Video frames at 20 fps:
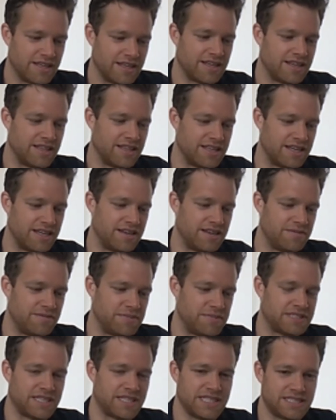And then
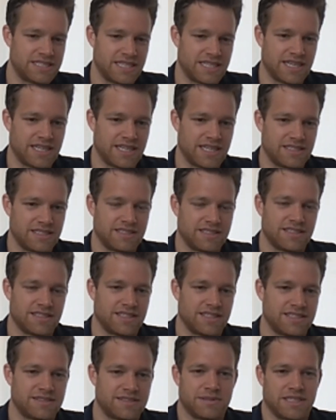besides that,
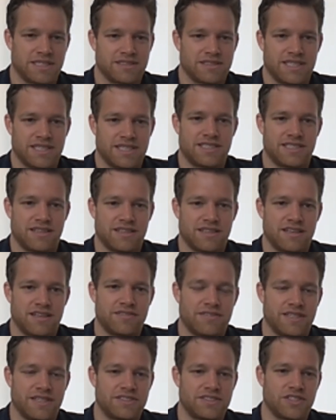that's because that's not
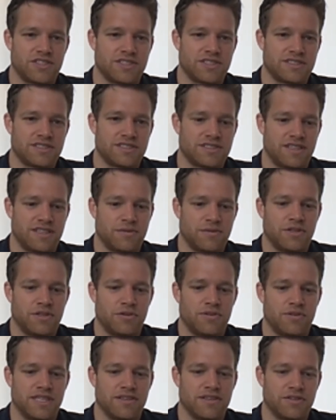enough. That's just, that would
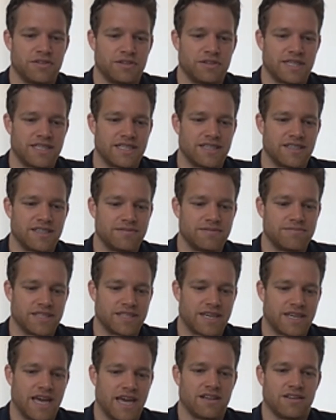only give you like a, a
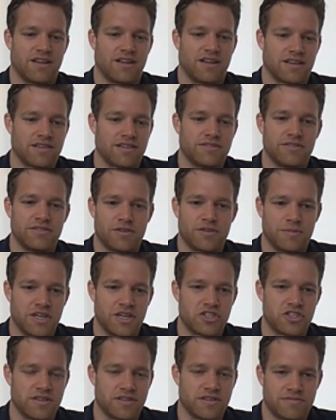catalog of
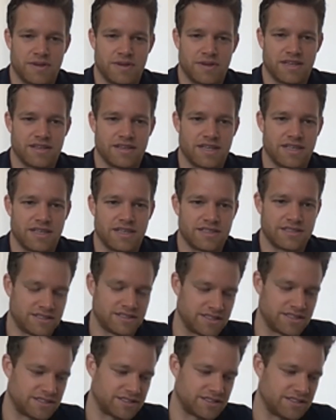information of metadata.
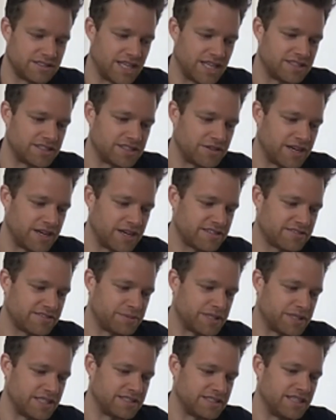That's nice to have,
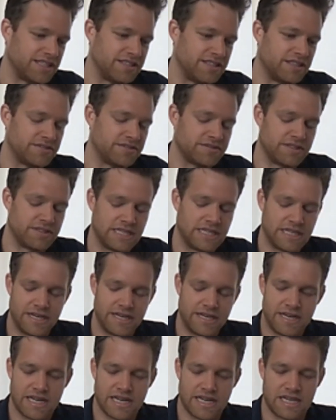but that's not enough.
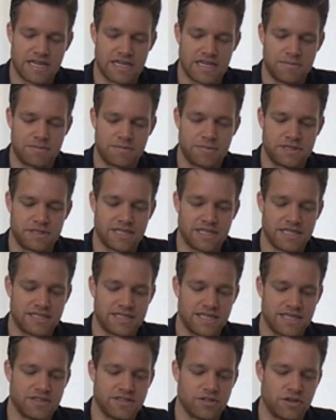Um, besides
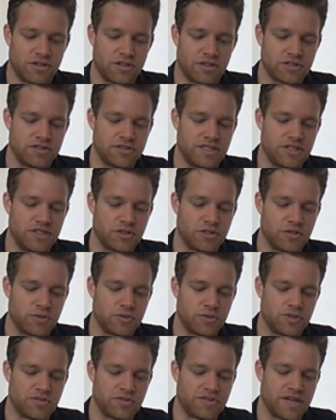that, you also need
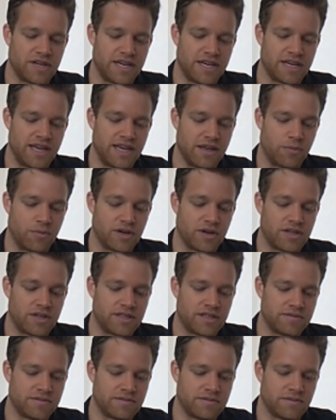to define, hey,
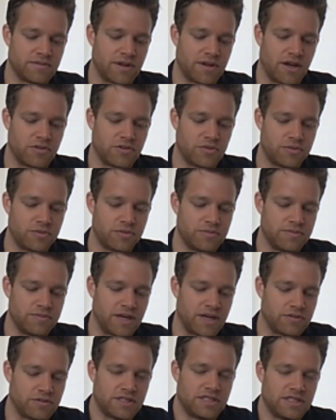where, how do,
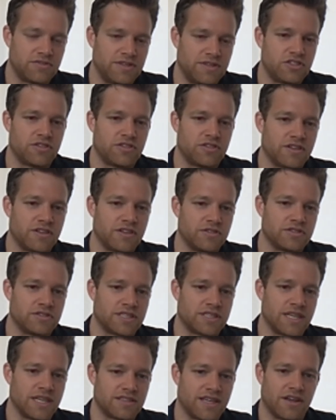how do these feature values
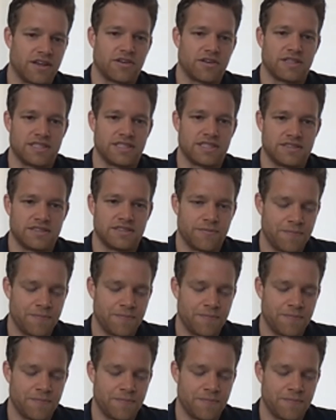get calculated?